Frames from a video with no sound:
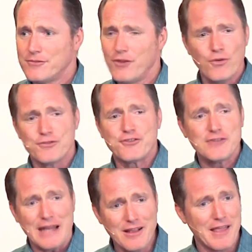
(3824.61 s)
Don't
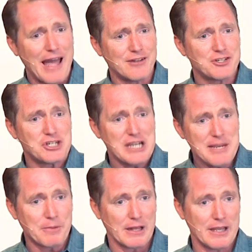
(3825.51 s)
sell that
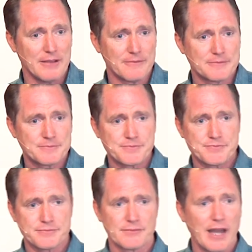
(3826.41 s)
cheaply.
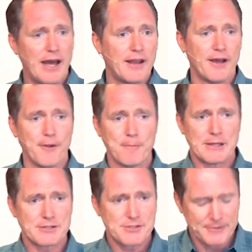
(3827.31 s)
God help
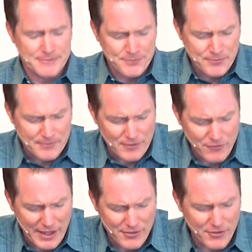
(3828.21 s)
us.
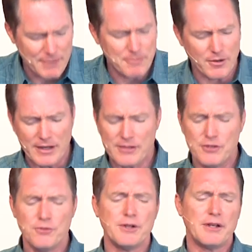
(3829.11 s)
Father, I pray
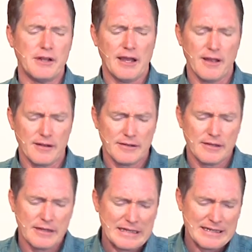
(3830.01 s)
you would
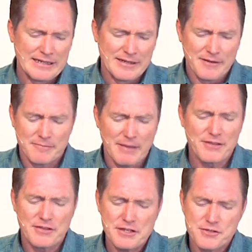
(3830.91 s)

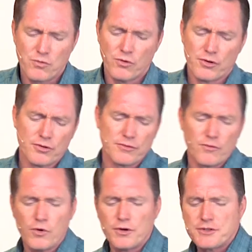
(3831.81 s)
make these
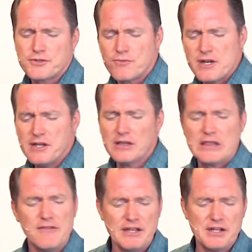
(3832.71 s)
words real,
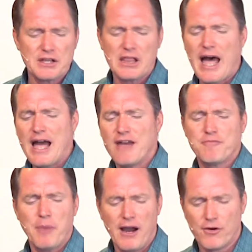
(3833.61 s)
living,
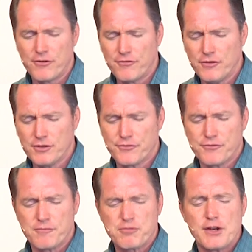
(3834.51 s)
alive, powerful,
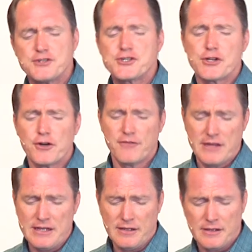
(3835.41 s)

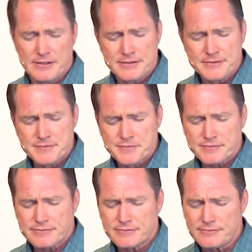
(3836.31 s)
preserving,
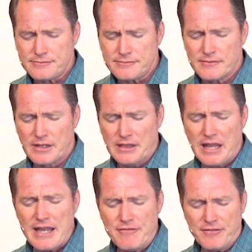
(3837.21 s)

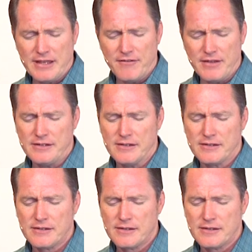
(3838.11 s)
life-giving.